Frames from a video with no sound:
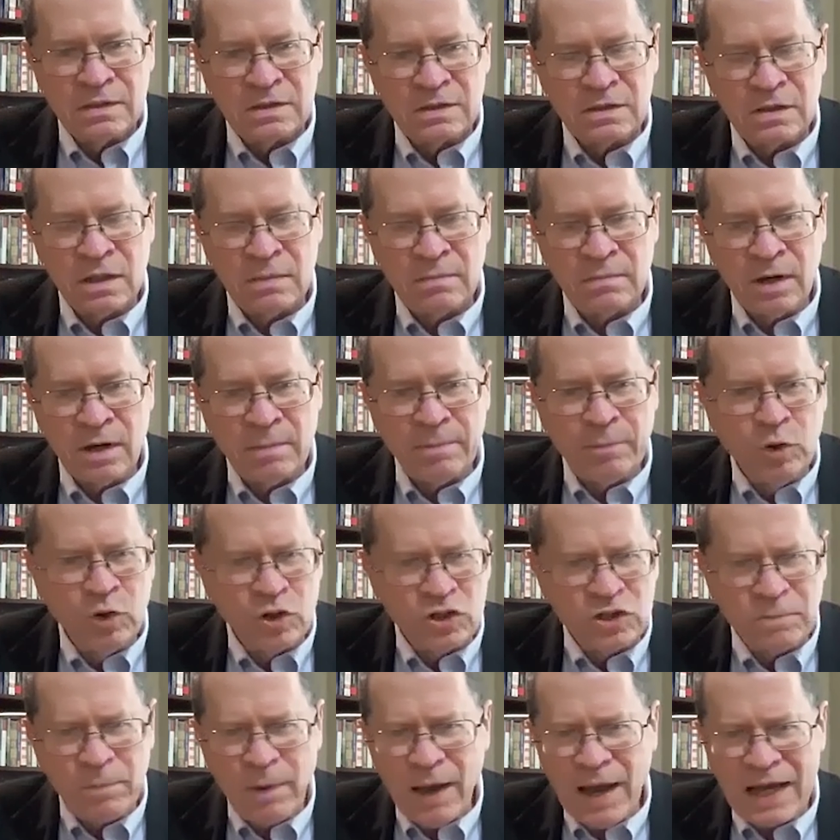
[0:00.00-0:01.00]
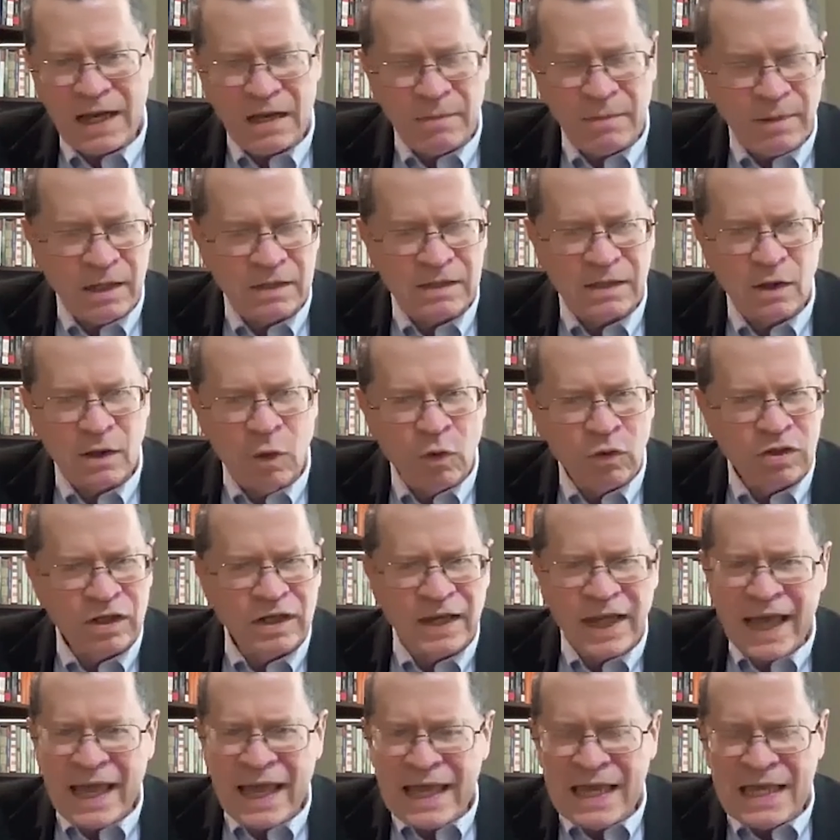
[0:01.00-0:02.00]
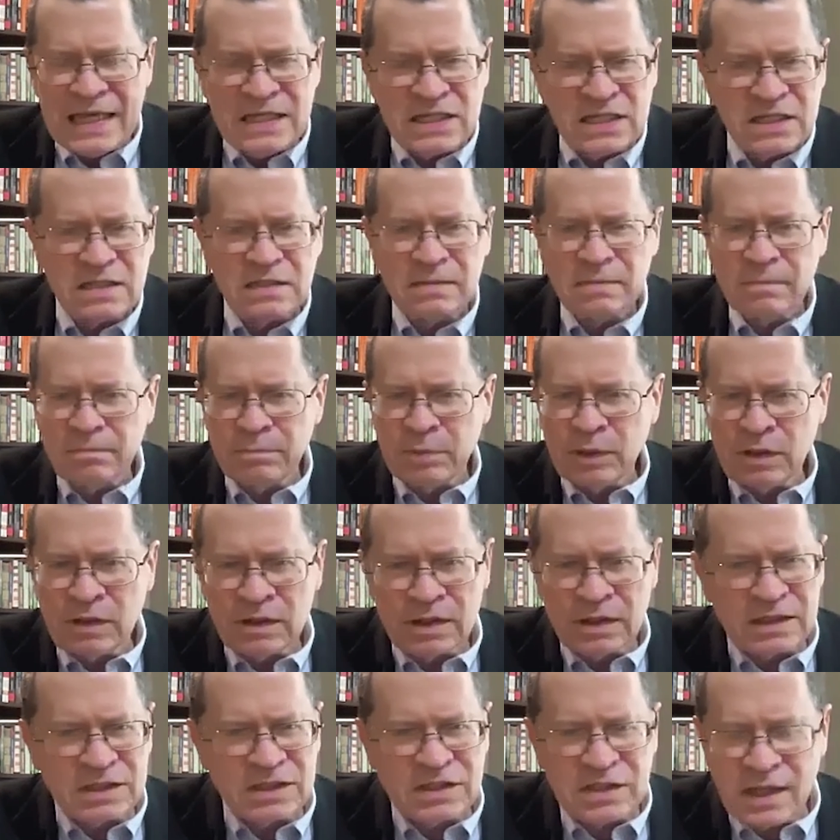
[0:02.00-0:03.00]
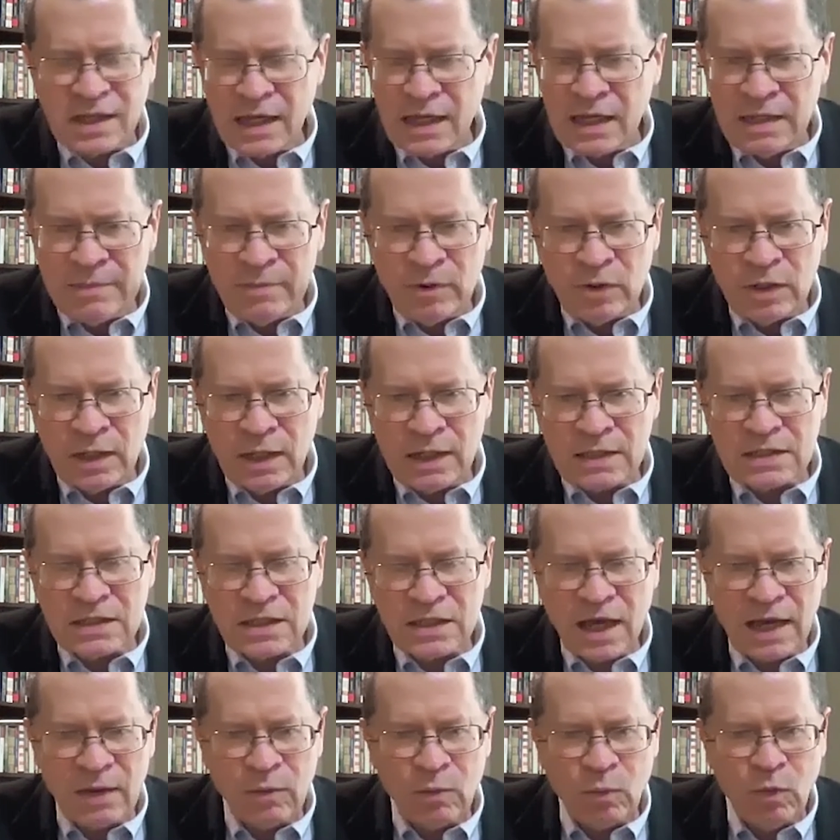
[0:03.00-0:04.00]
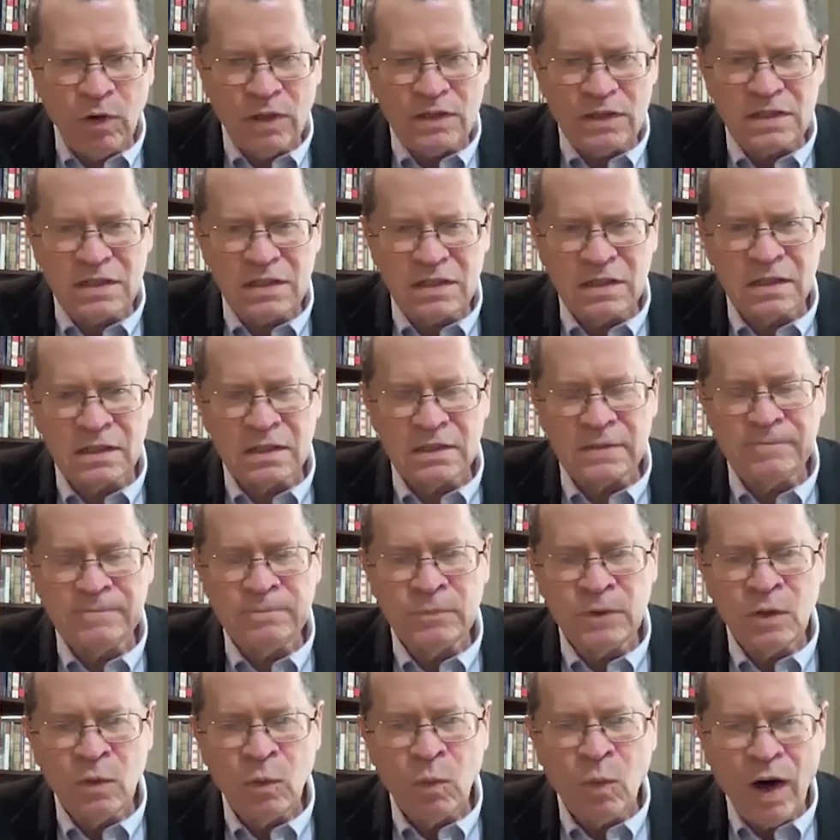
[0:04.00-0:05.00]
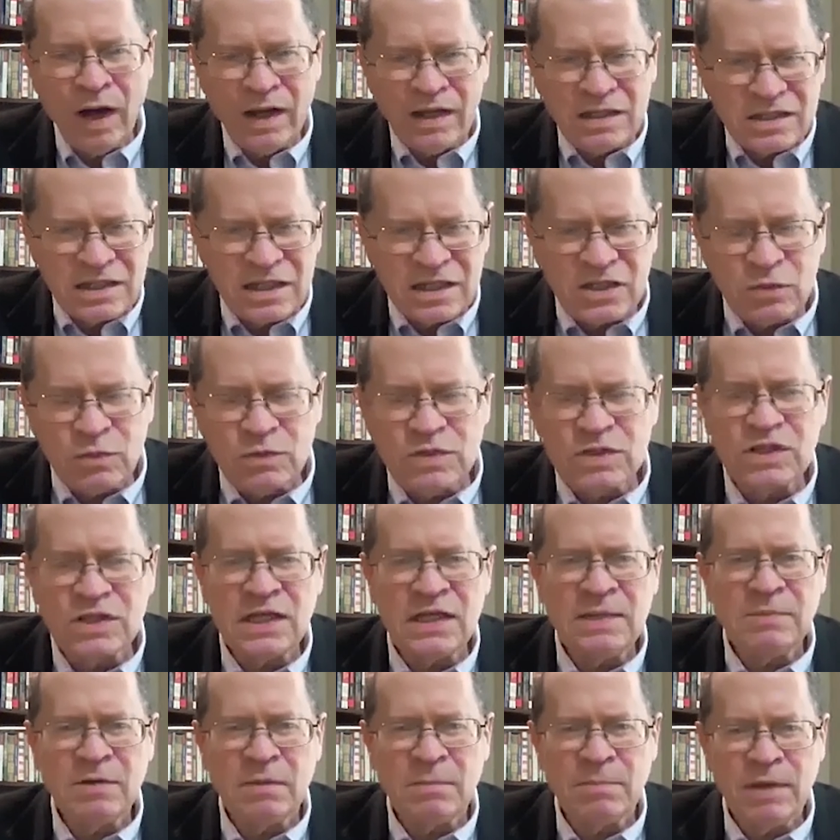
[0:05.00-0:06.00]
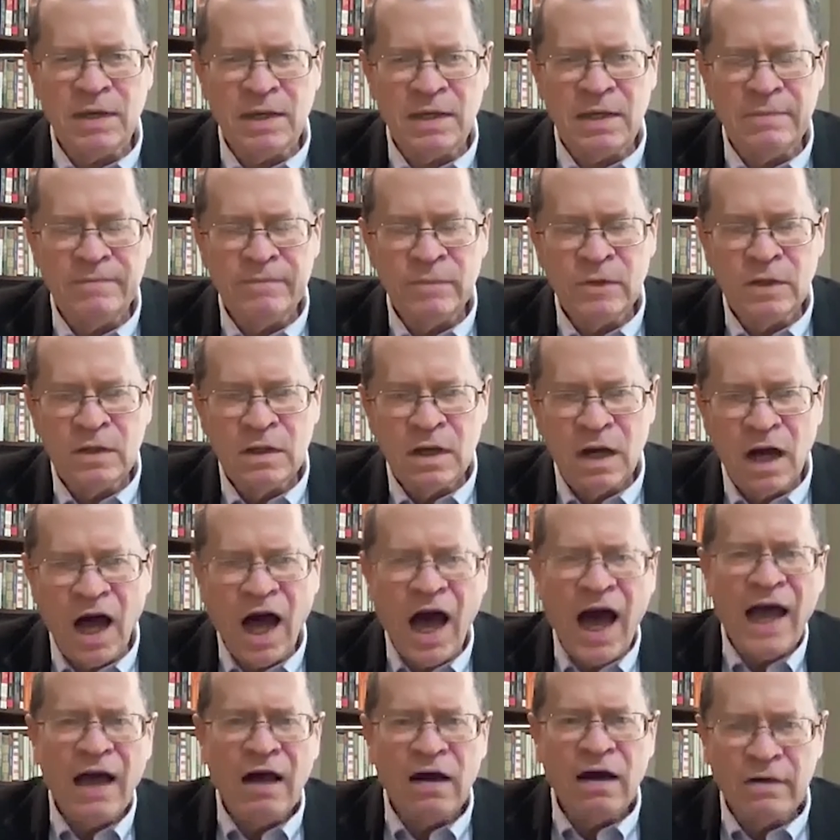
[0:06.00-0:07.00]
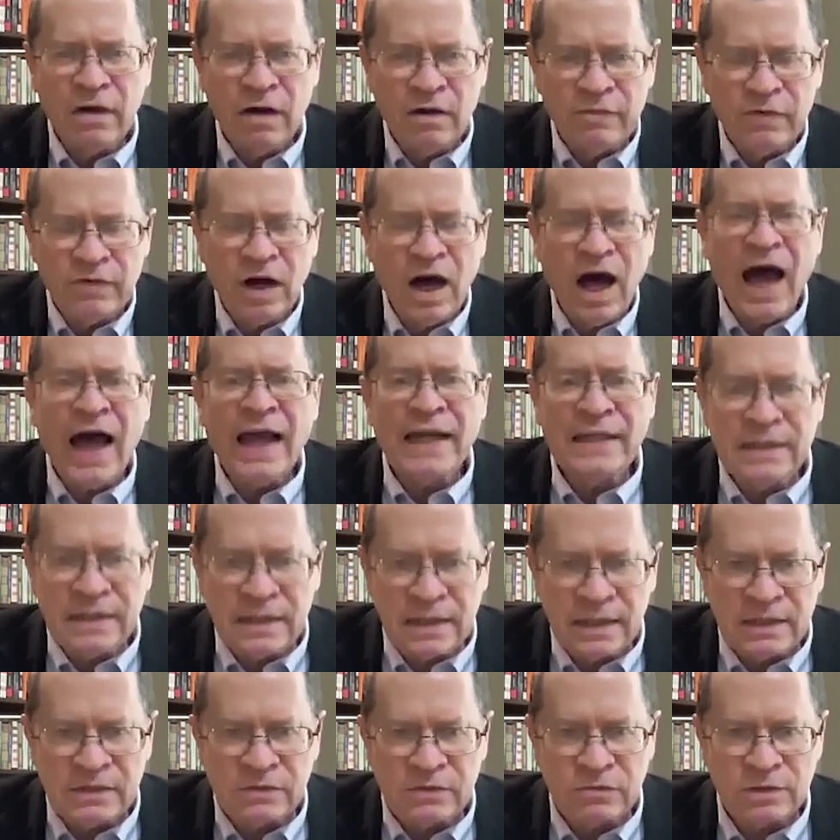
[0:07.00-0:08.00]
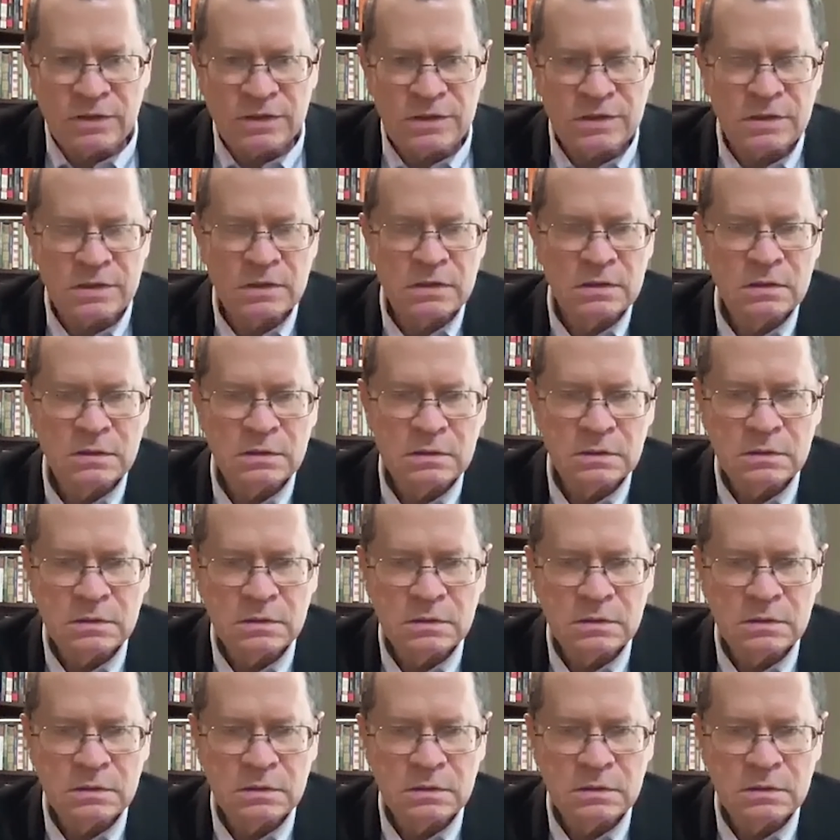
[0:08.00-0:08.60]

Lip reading: some pushback about the Oakland A's building a stadium on that site. Why does this one seem to be of a heightened interest?